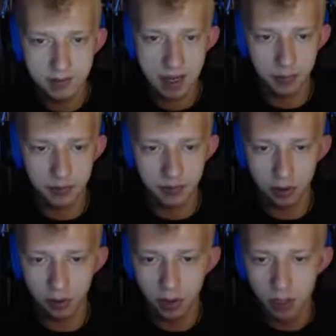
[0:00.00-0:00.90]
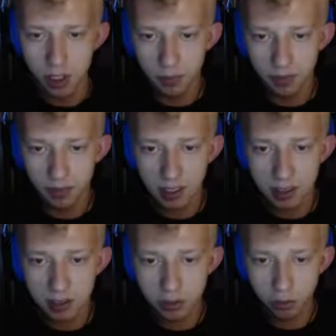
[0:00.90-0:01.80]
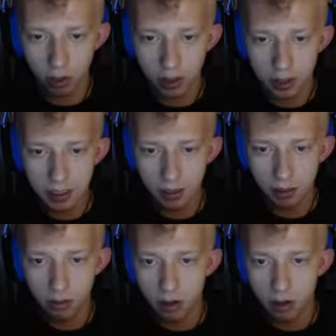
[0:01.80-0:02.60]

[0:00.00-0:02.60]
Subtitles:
episode besides trying out